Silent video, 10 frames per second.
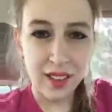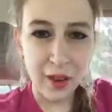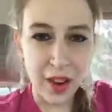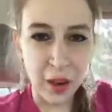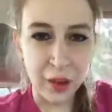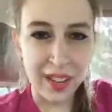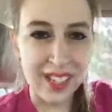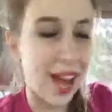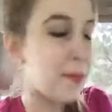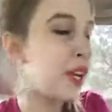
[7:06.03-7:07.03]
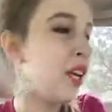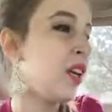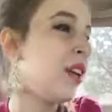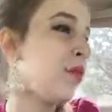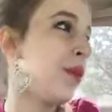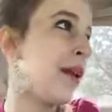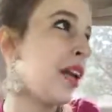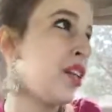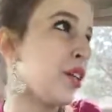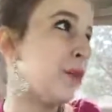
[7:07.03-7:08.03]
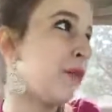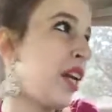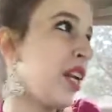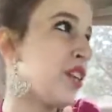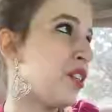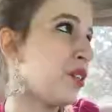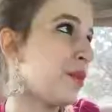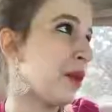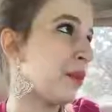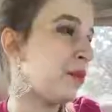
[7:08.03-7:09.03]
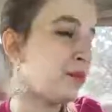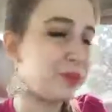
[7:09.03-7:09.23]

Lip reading: okay, no worries. What am I going to do? I needed to do something.